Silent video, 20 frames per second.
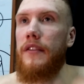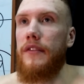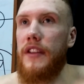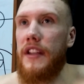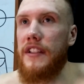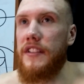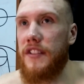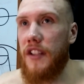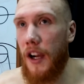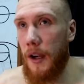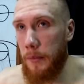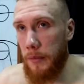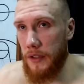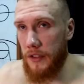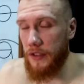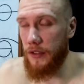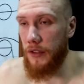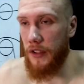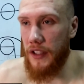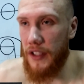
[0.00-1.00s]
of easy
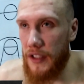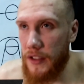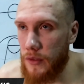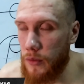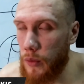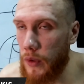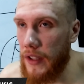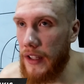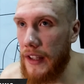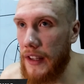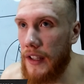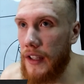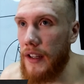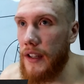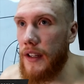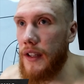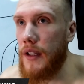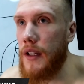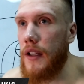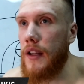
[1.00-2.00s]
opportunities with
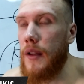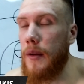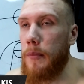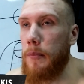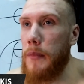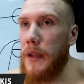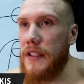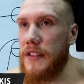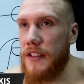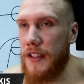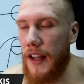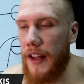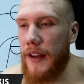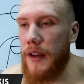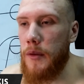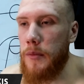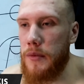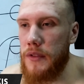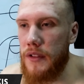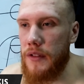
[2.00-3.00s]
missed
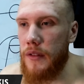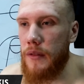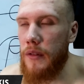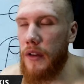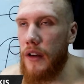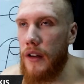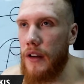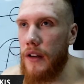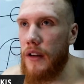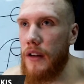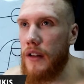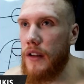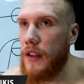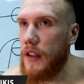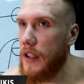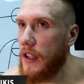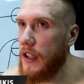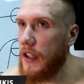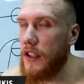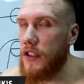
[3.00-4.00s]
layups,
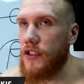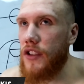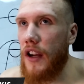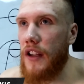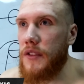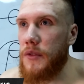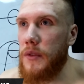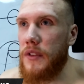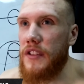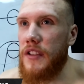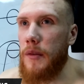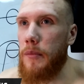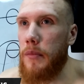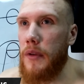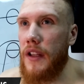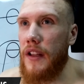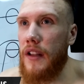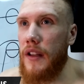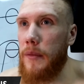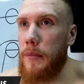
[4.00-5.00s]
shots we
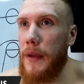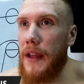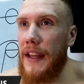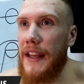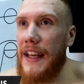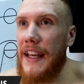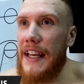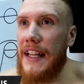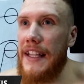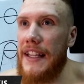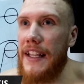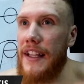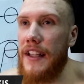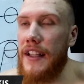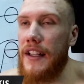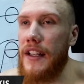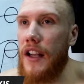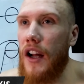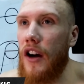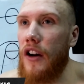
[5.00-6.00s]
typically make, and
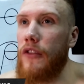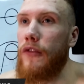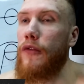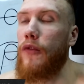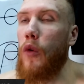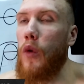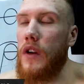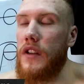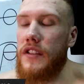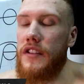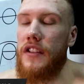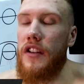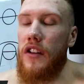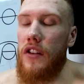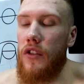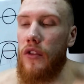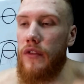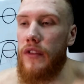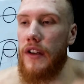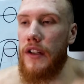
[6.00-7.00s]
then unforced
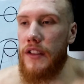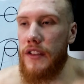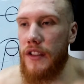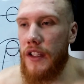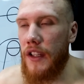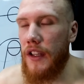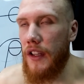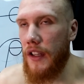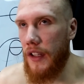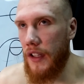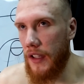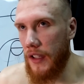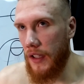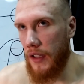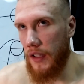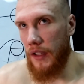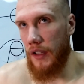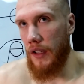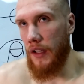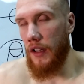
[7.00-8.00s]
turnovers.
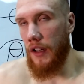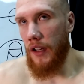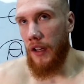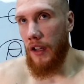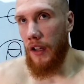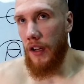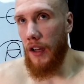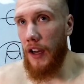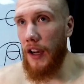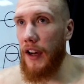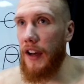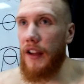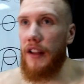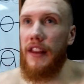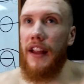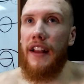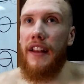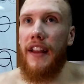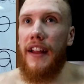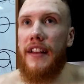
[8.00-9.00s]

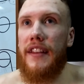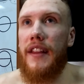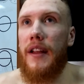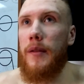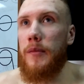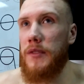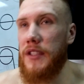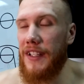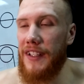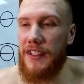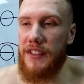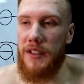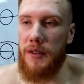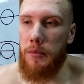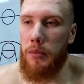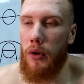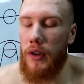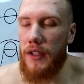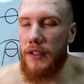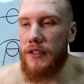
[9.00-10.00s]
That led them to easy
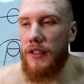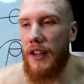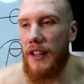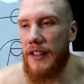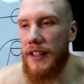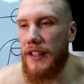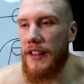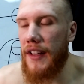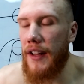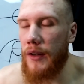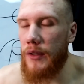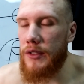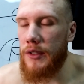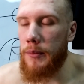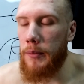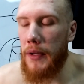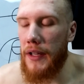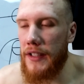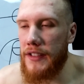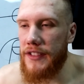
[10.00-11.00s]
points, so I think that was
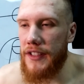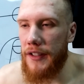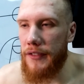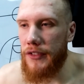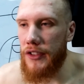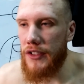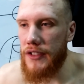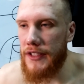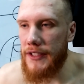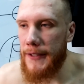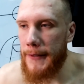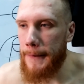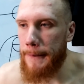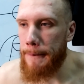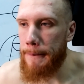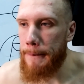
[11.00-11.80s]
the biggest difference.